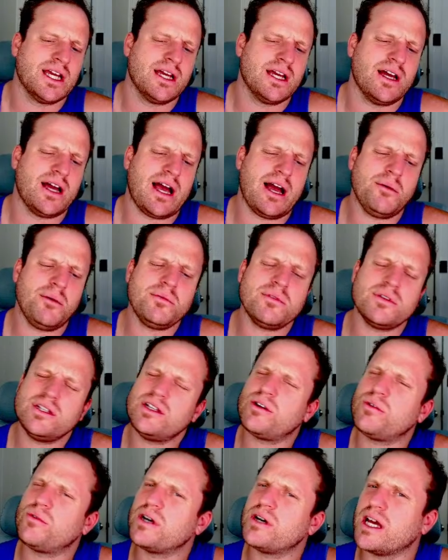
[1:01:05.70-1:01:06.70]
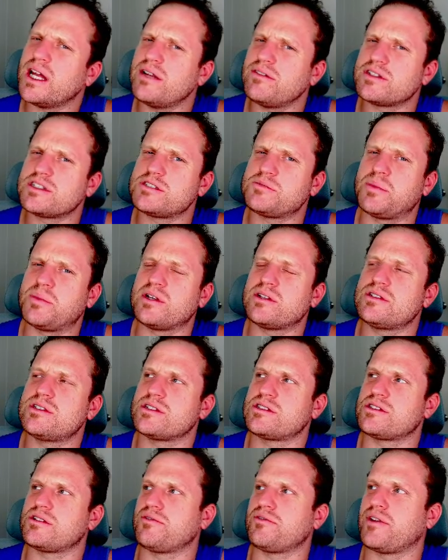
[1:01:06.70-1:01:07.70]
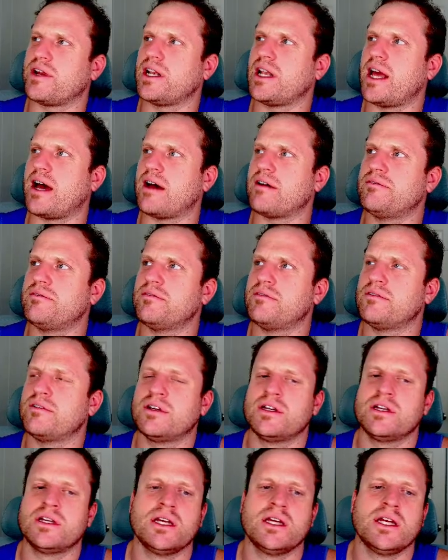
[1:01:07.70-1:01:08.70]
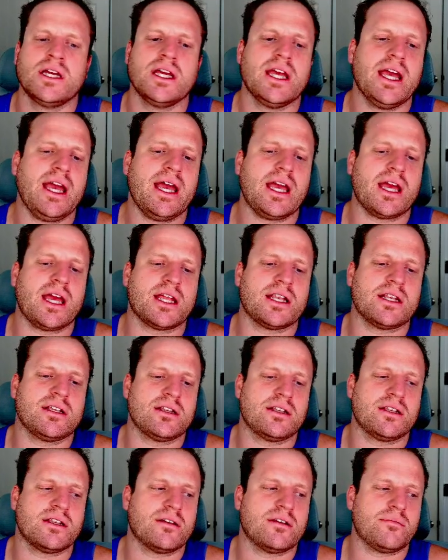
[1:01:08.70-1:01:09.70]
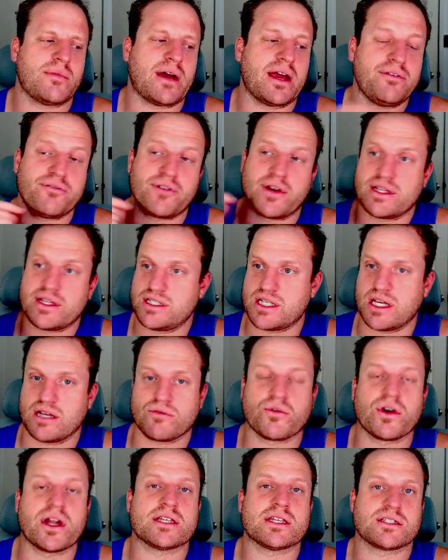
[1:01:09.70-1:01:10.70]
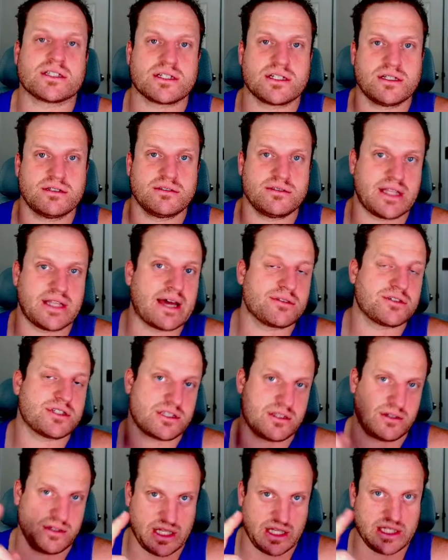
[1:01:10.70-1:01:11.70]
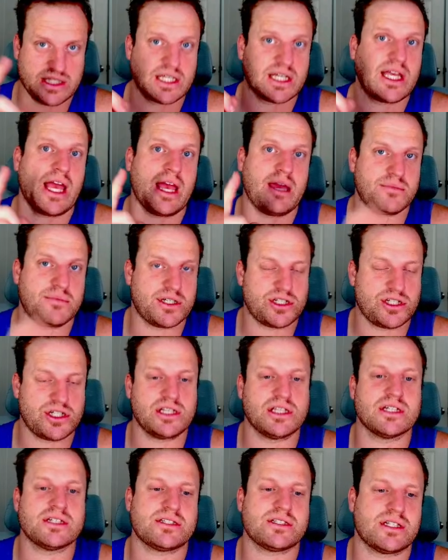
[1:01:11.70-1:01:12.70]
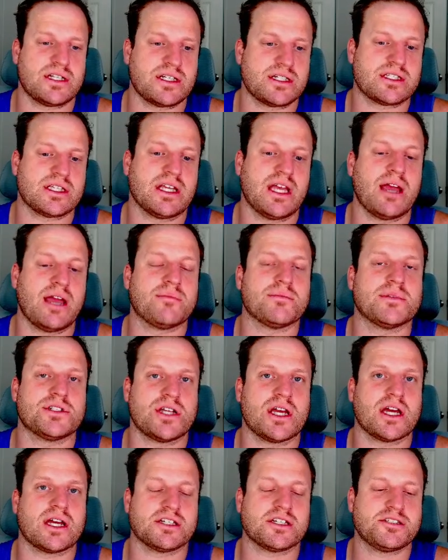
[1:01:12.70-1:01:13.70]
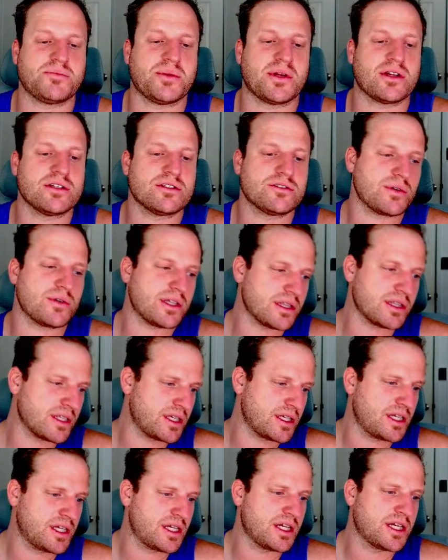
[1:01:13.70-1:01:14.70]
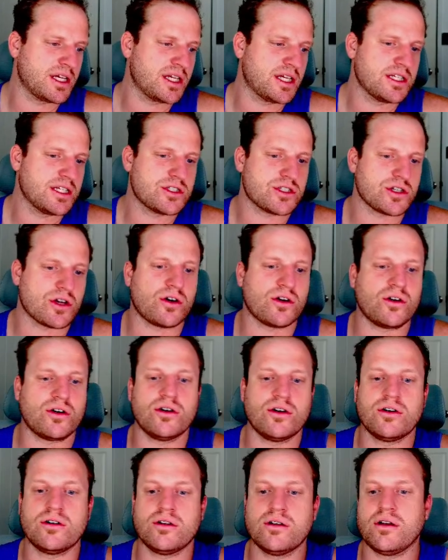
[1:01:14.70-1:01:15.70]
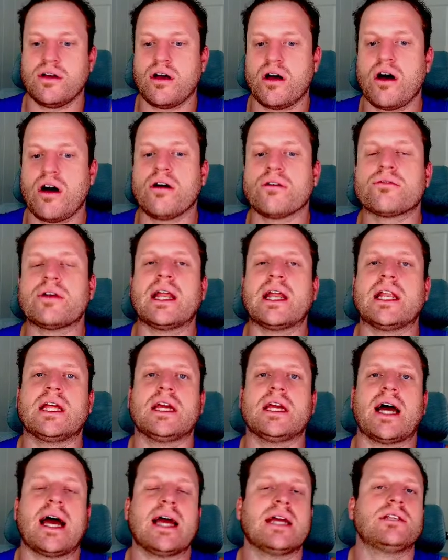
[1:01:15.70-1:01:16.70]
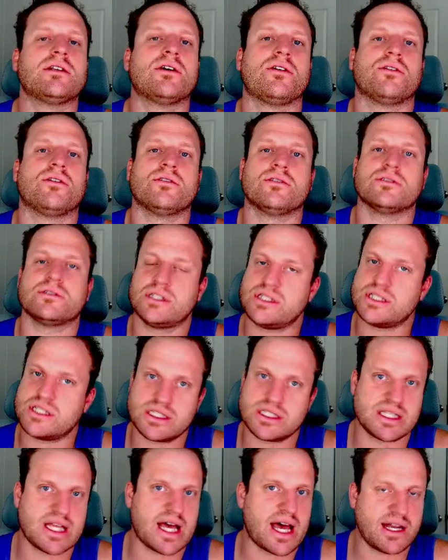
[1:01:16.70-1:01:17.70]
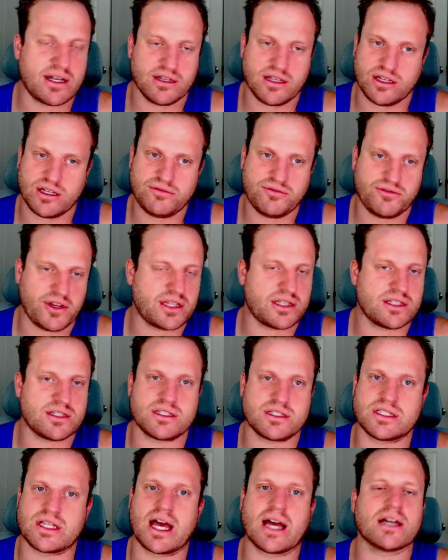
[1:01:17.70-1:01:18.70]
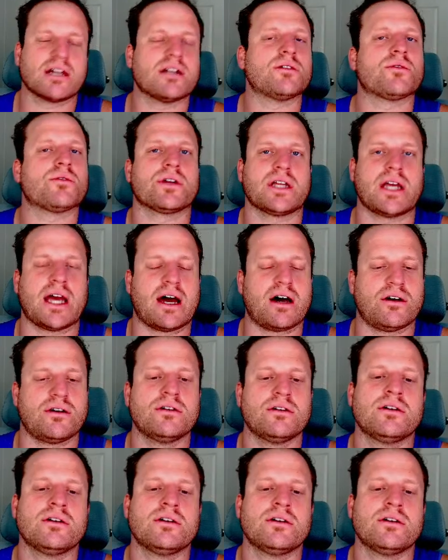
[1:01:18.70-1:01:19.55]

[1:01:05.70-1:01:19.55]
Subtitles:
what kind of experience does your friend have? And my friend said Risk. That's the game that she listed as the game that she had experience with. So already I know this is not a good fit. This is not going to work out.